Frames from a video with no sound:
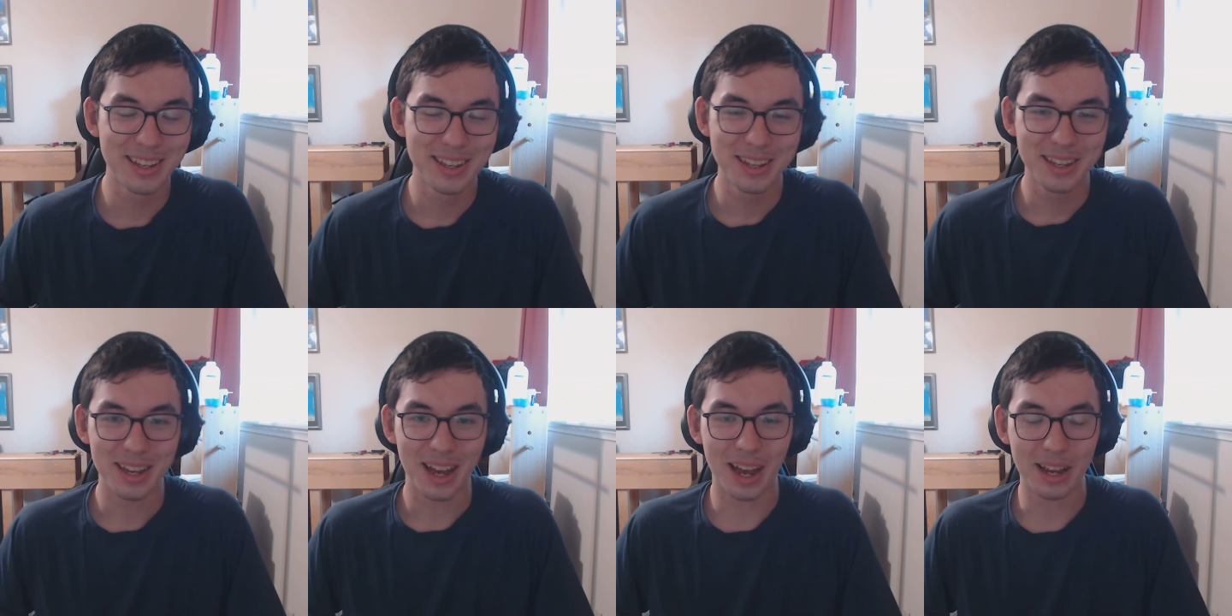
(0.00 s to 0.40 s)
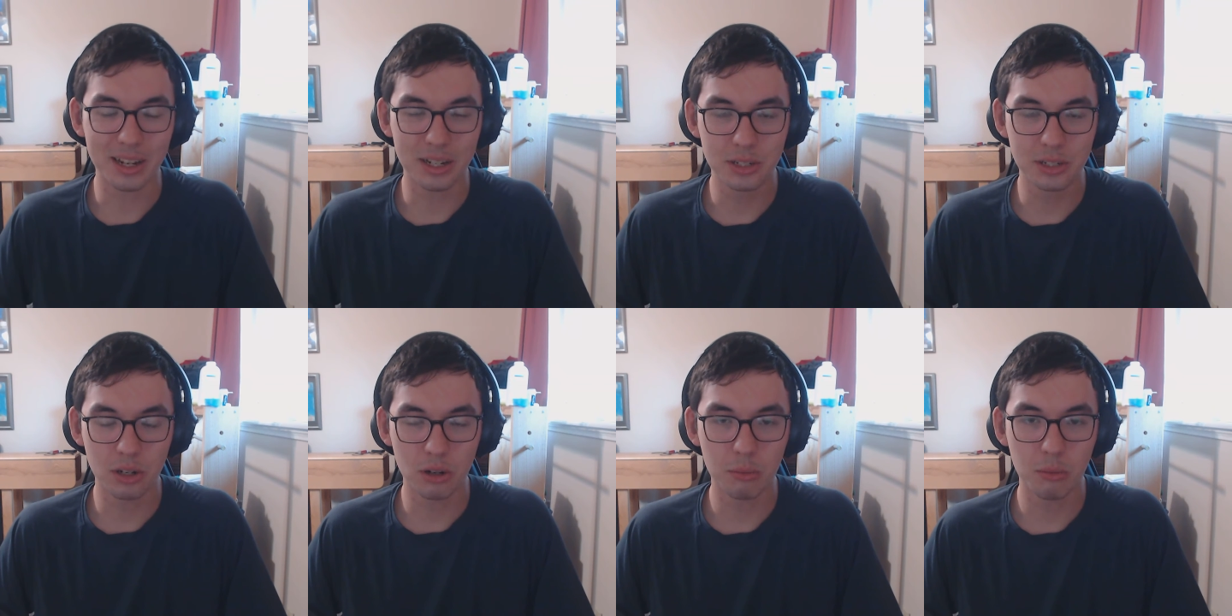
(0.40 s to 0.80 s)
I can
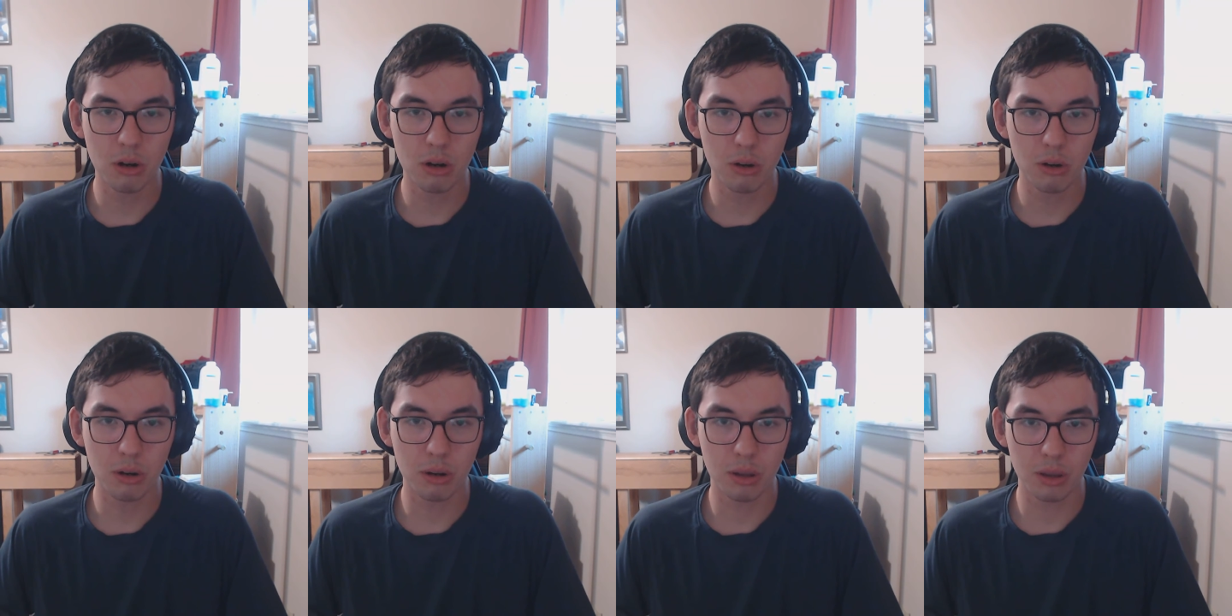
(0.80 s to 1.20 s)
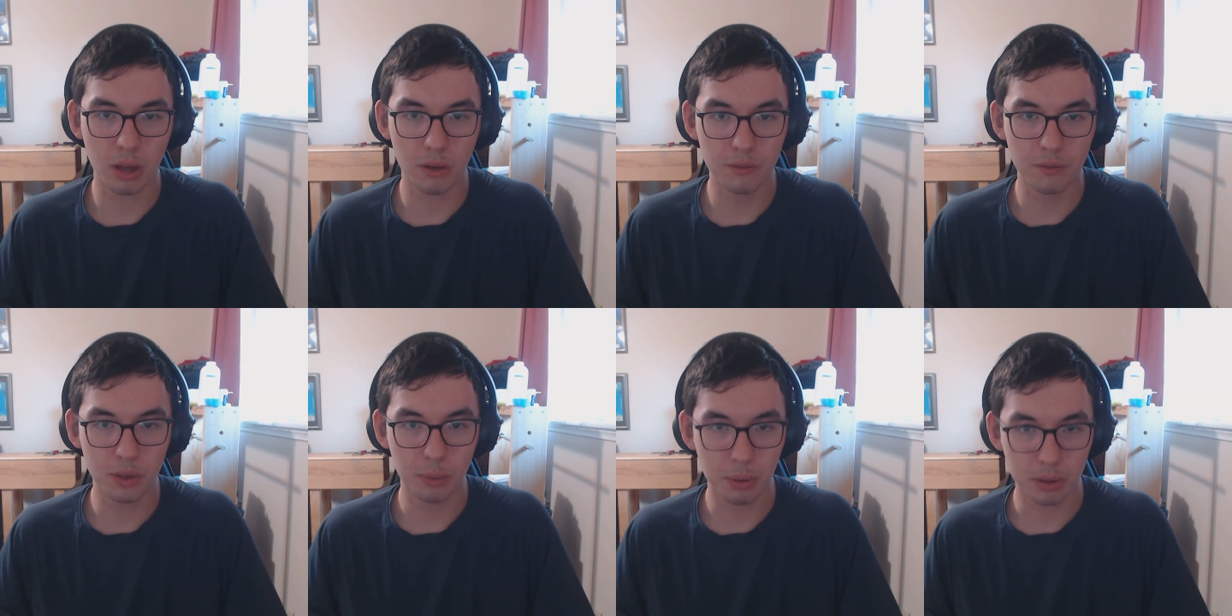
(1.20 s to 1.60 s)
show more
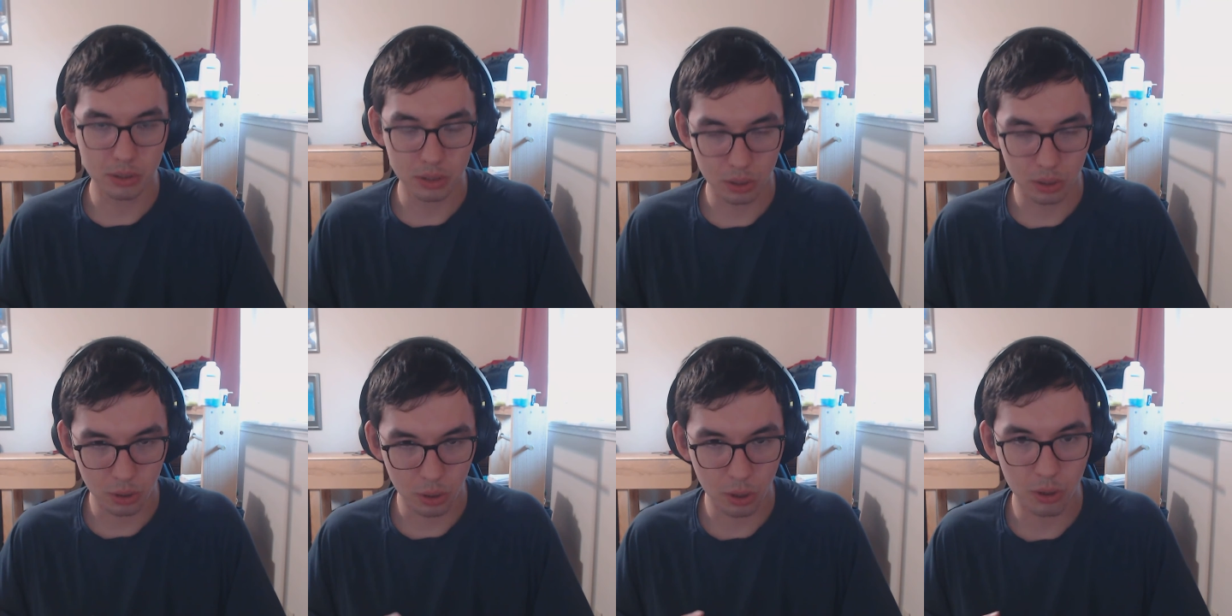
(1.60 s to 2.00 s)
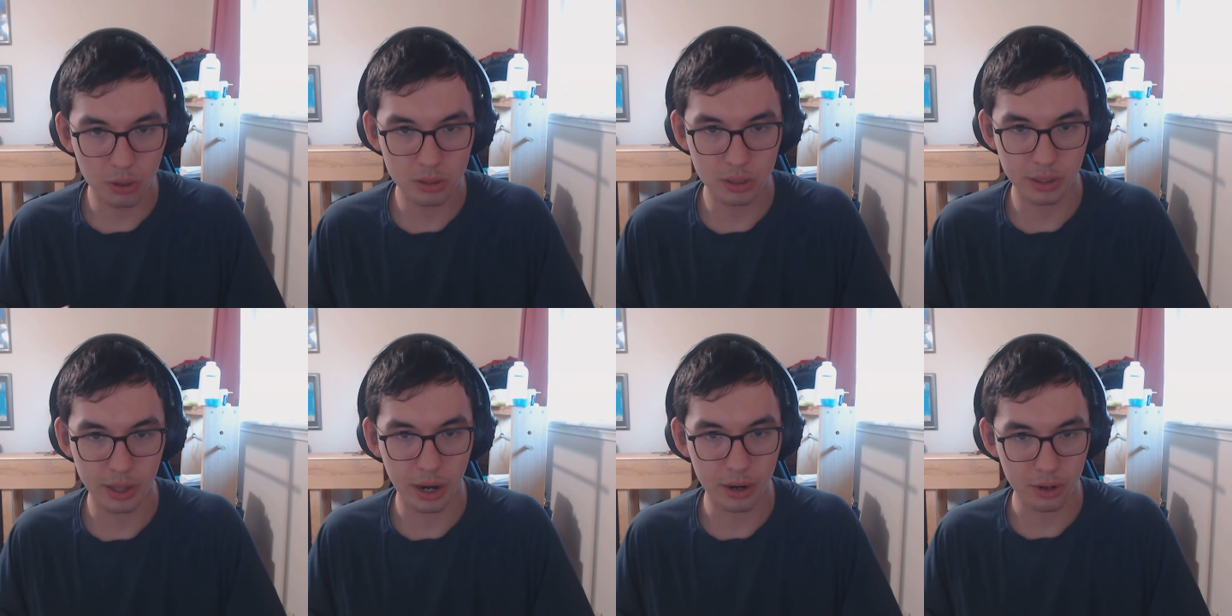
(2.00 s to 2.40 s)
of the
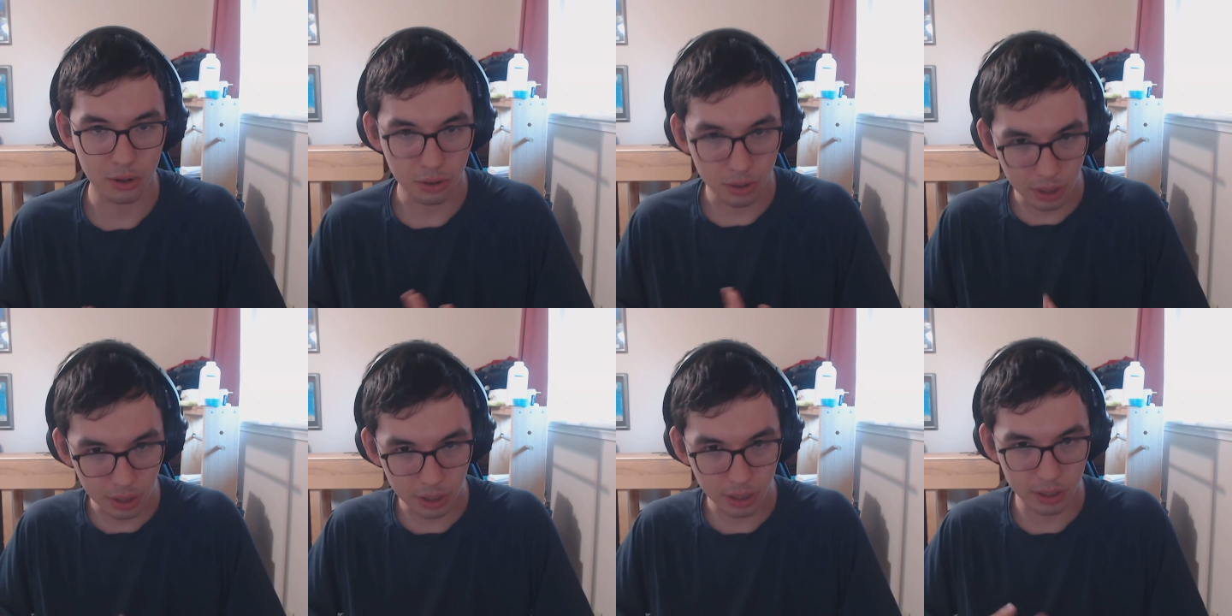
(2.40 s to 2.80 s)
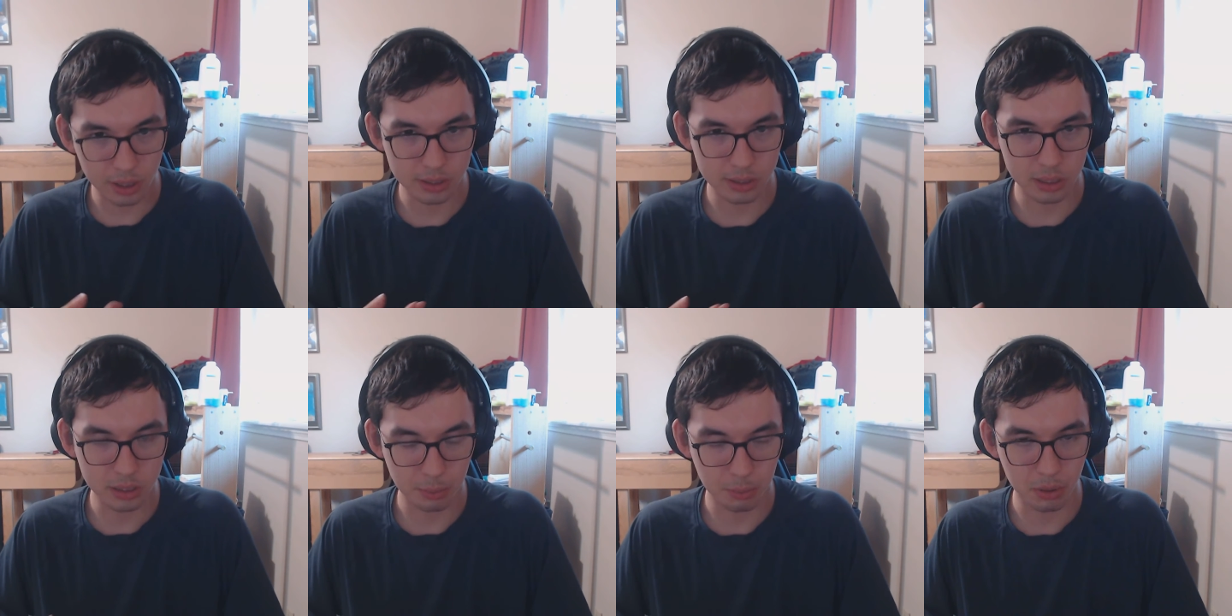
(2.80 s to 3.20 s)
tutorials that are unique in the
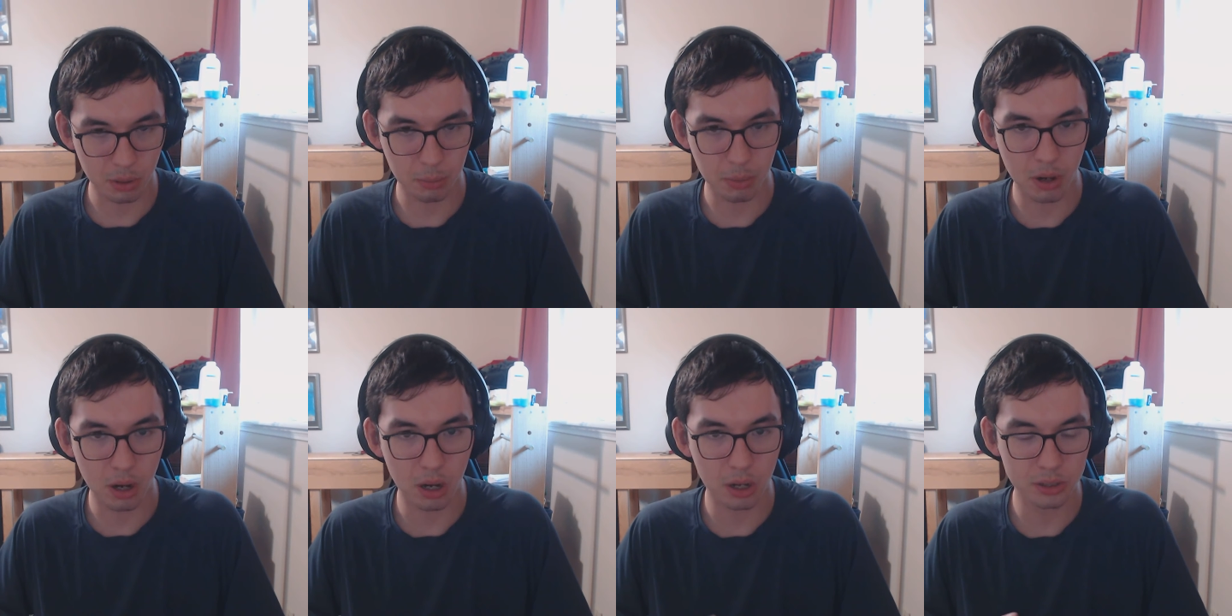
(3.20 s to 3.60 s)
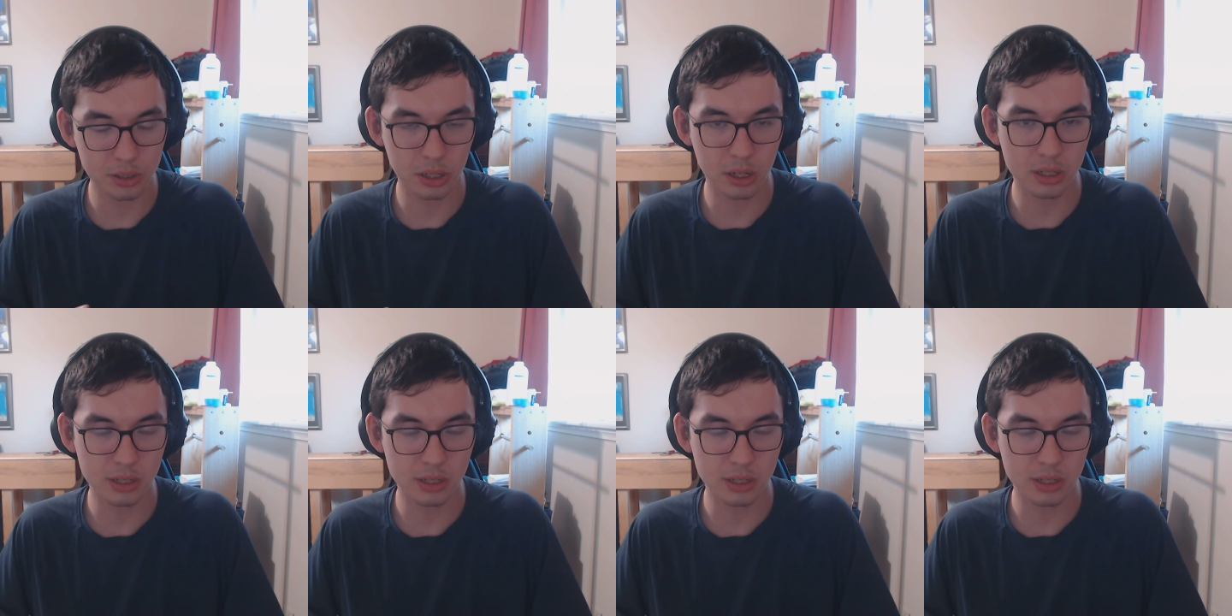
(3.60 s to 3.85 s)
sense of polishing,